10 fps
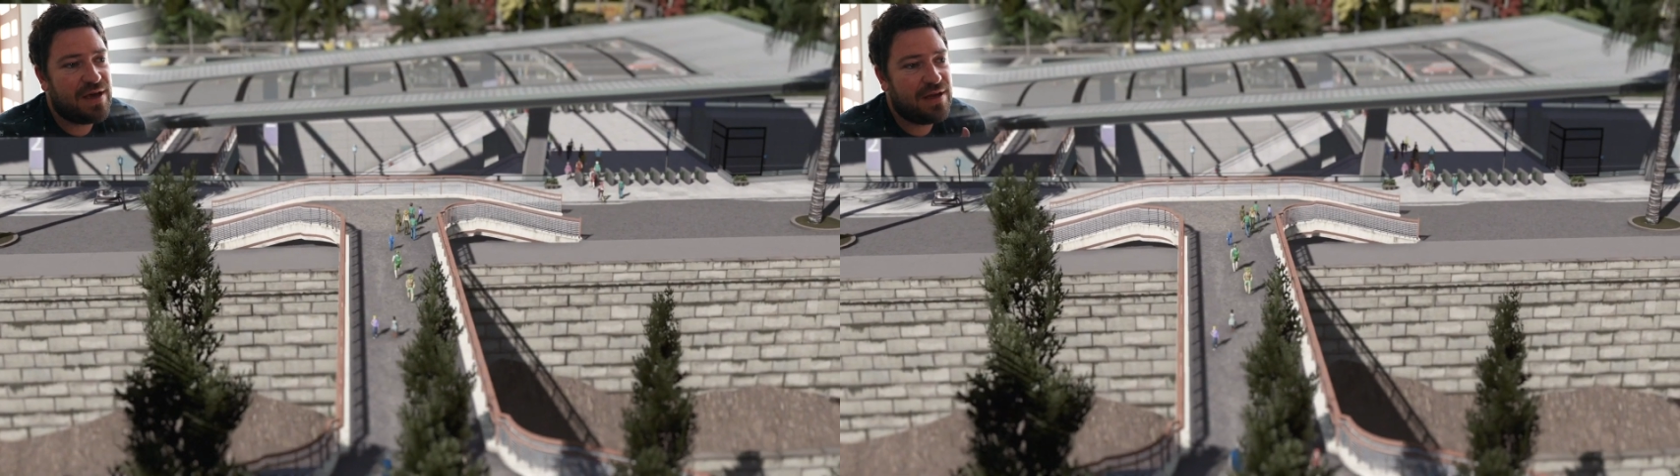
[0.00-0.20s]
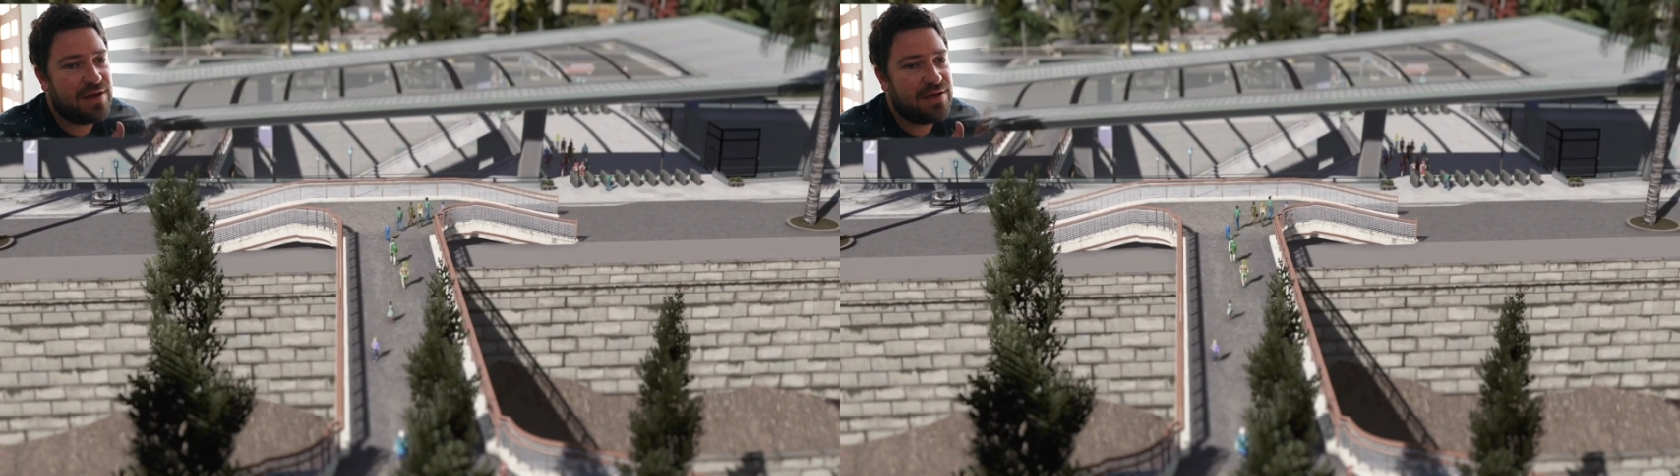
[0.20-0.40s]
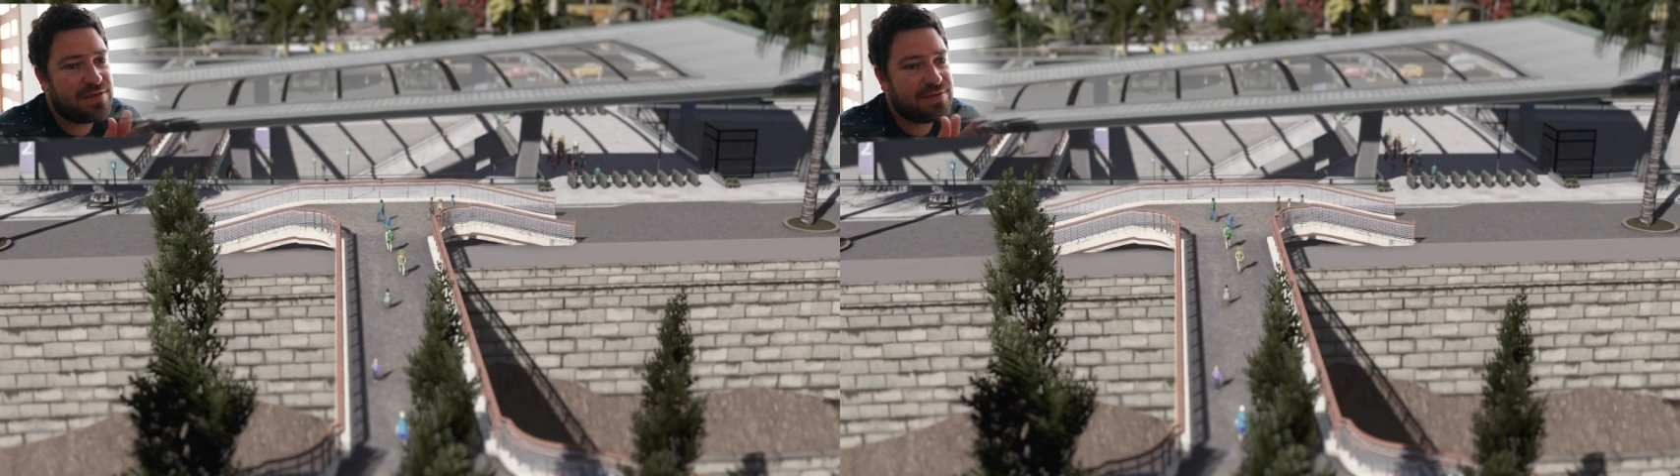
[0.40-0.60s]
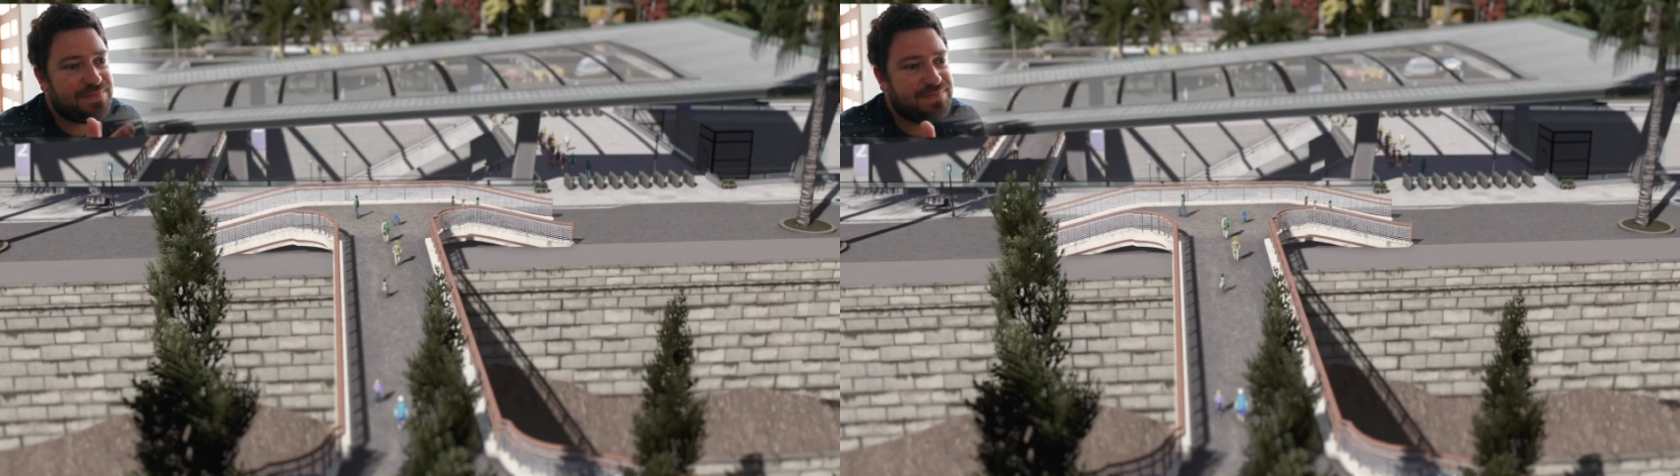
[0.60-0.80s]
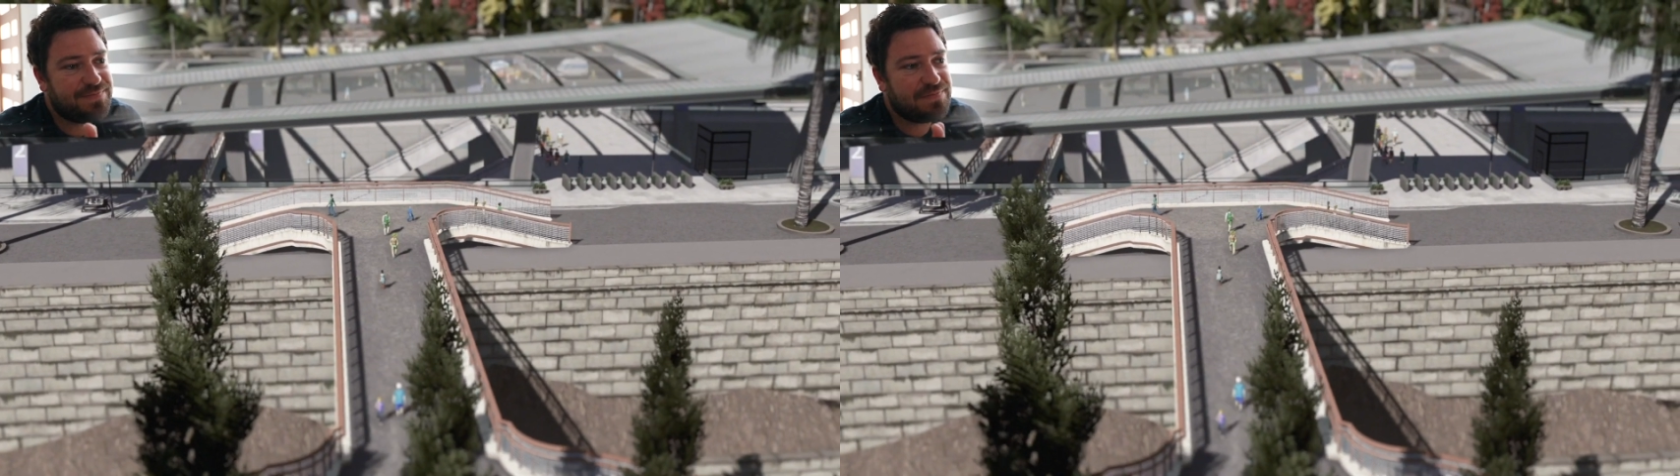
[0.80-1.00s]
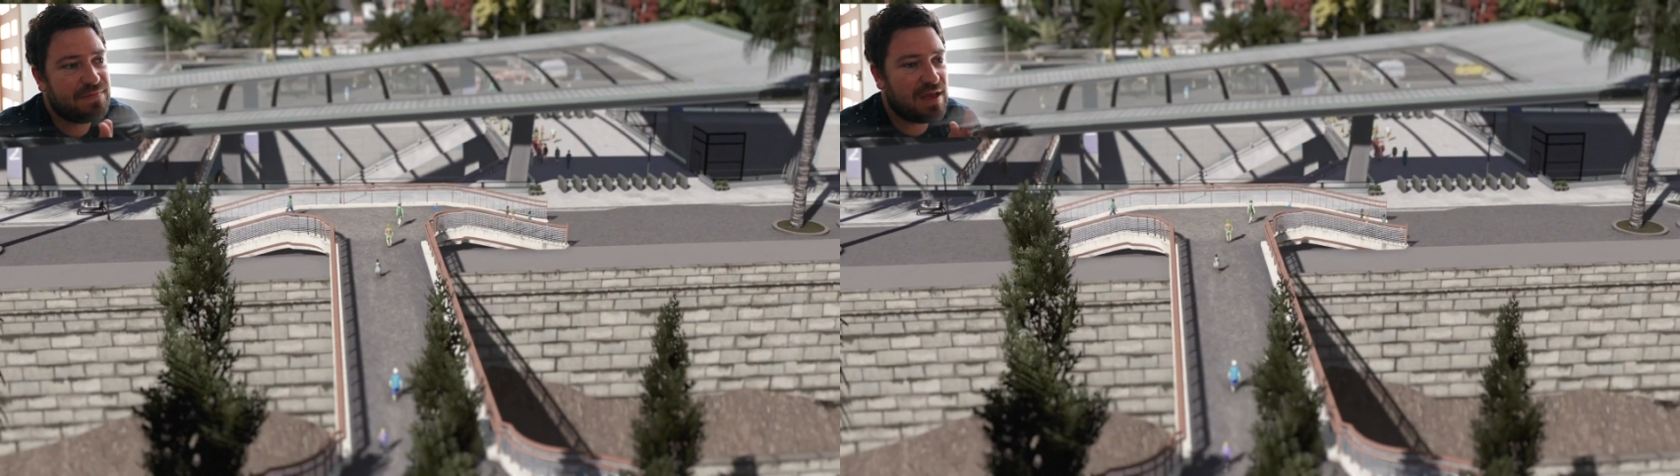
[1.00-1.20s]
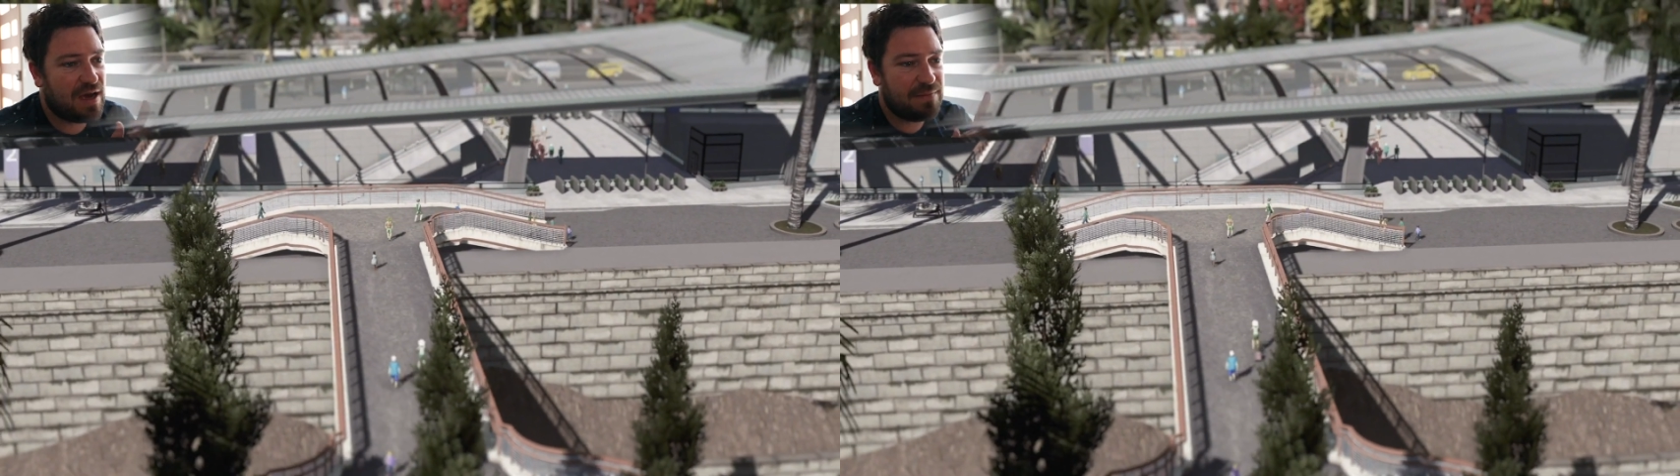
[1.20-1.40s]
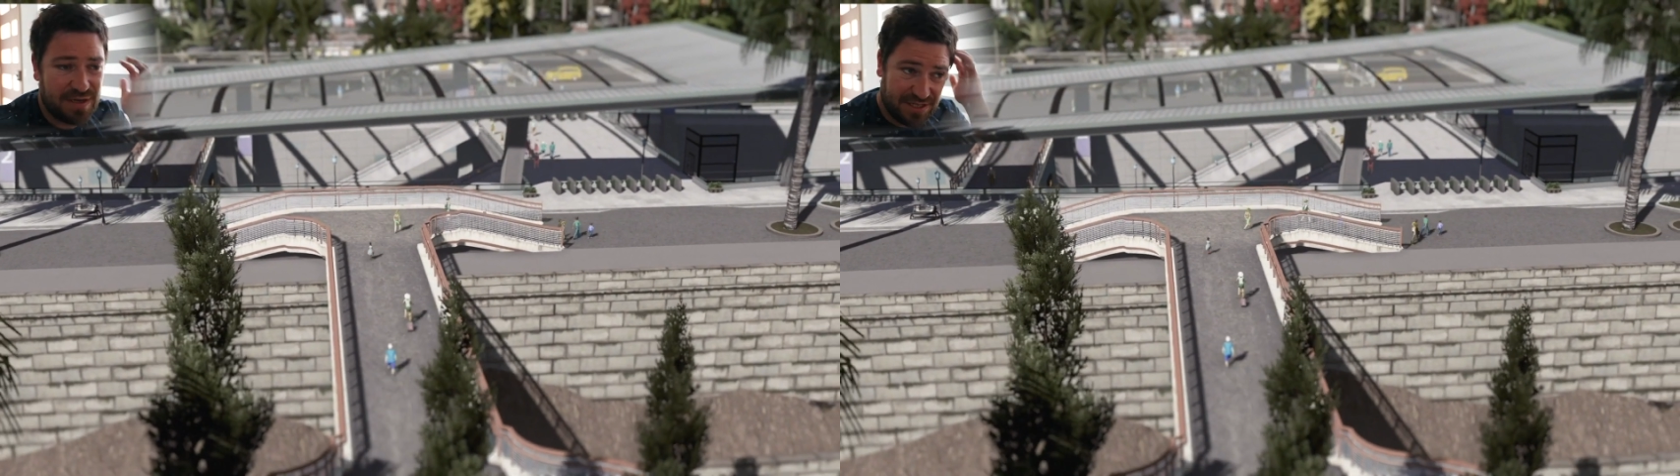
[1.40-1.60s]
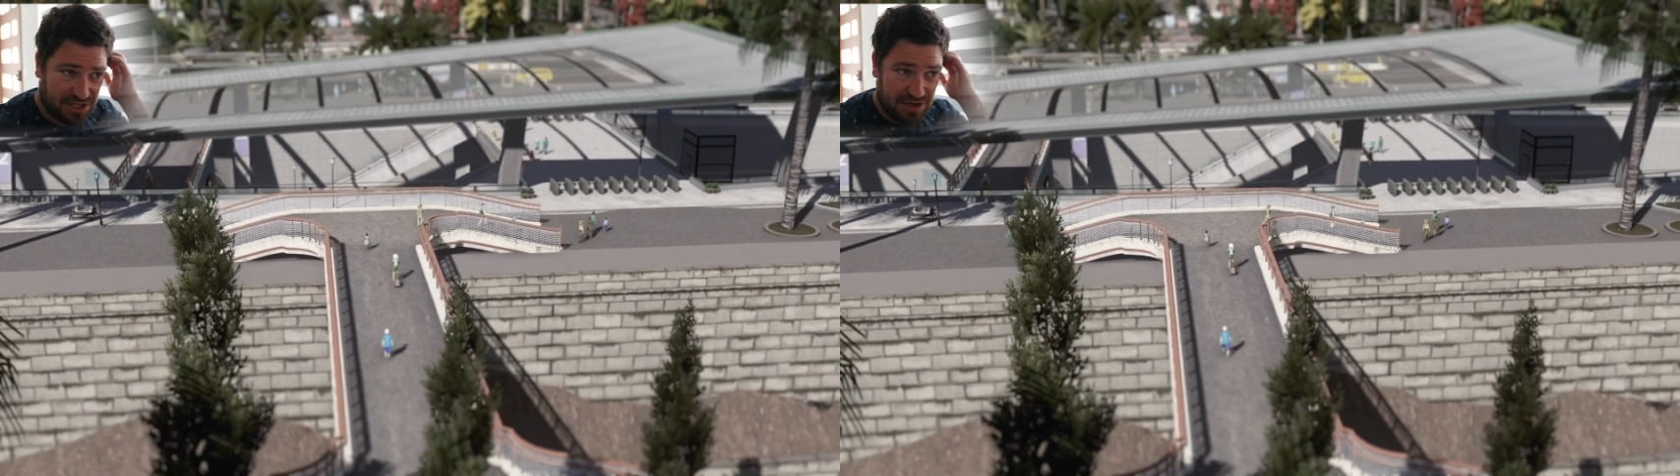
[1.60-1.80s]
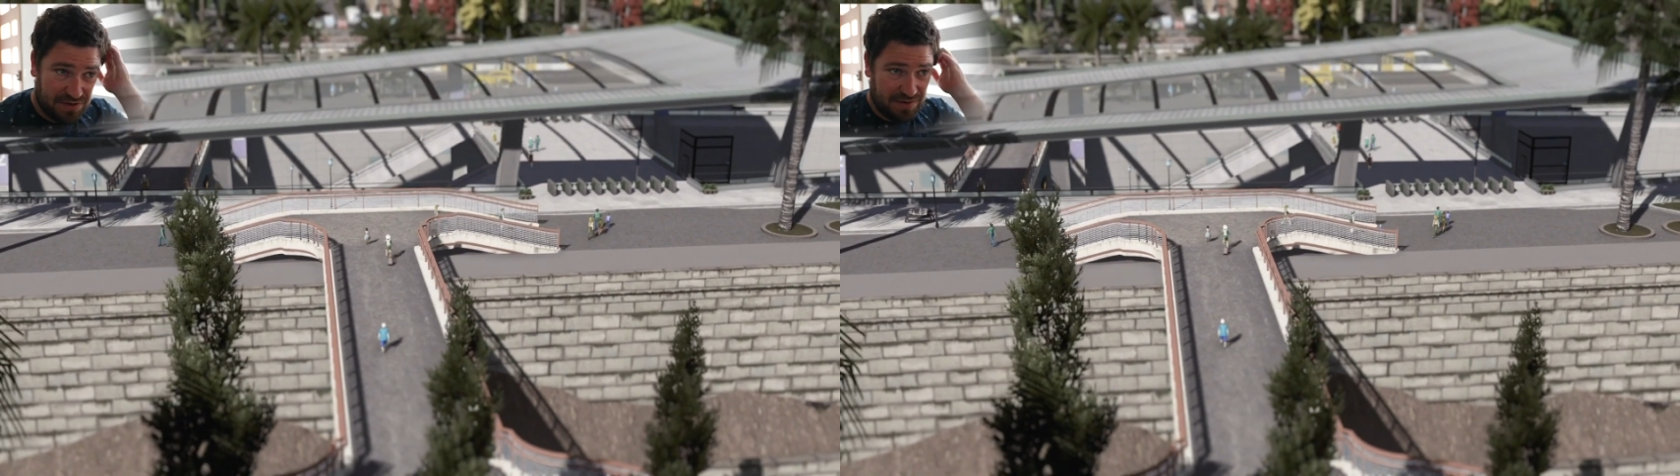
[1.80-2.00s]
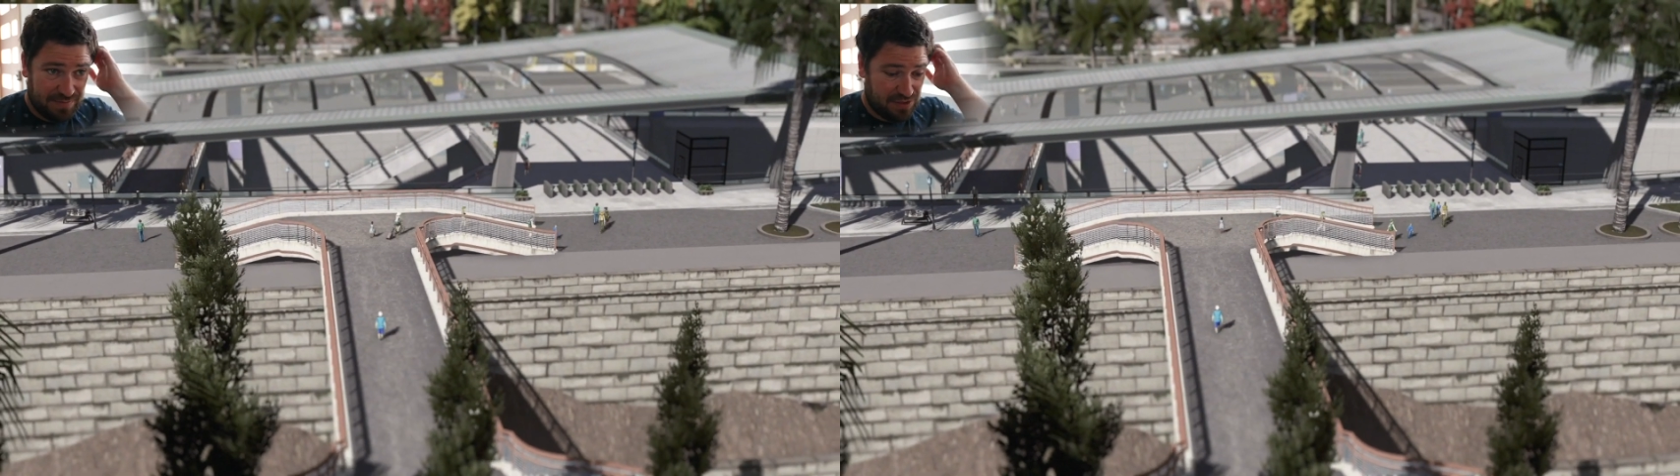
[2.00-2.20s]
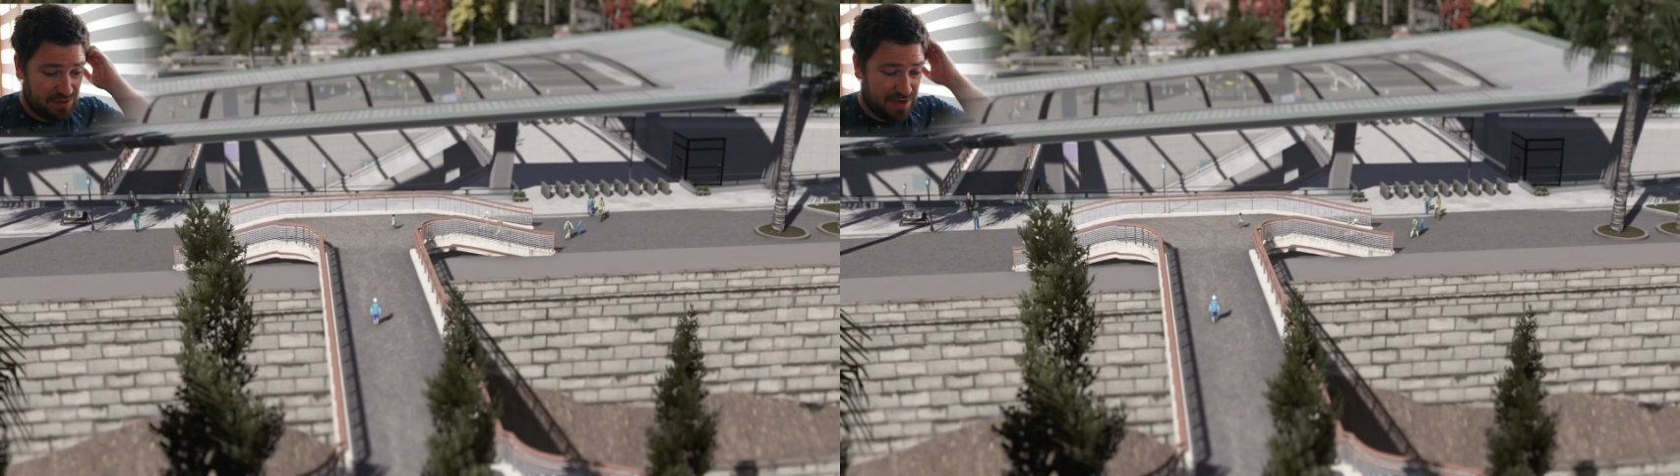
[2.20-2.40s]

and I'm going to show them to you